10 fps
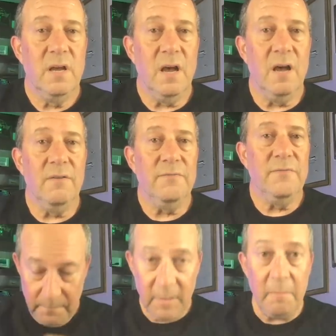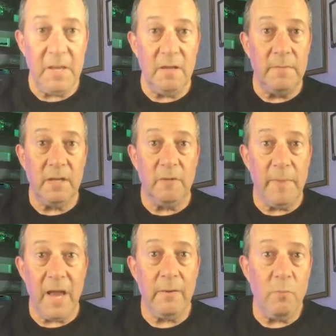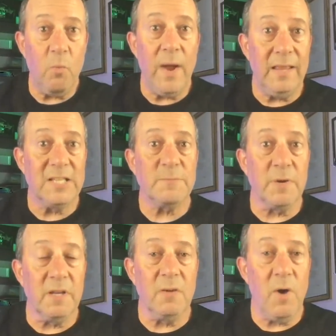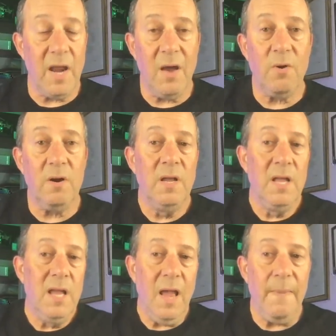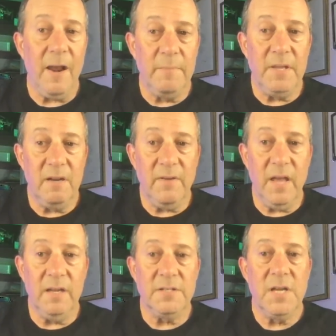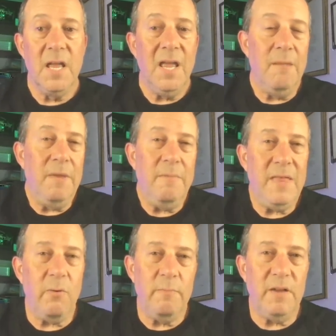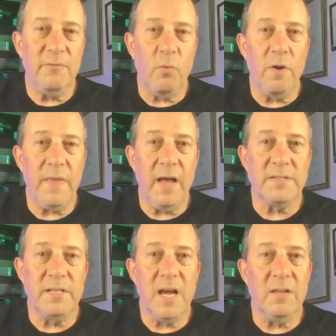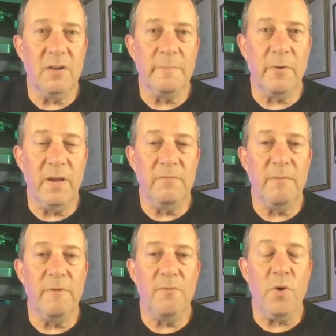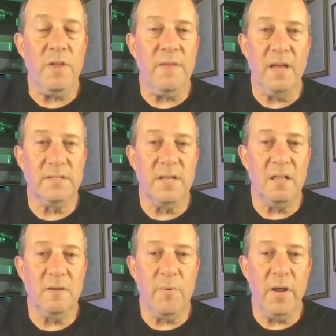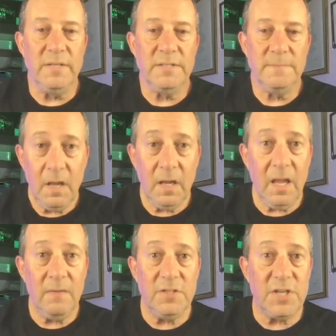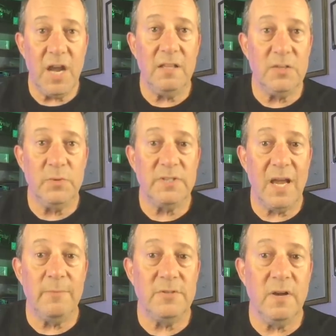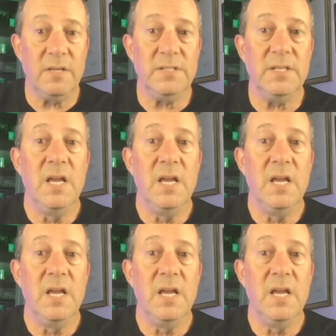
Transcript: of the medium nickel battery will weigh less per kilowatt hour, and that'll be an advantage. And maybe that would be a $4,000 upgrade from the $40,000 price. Again, the challenge with Cybertrucks is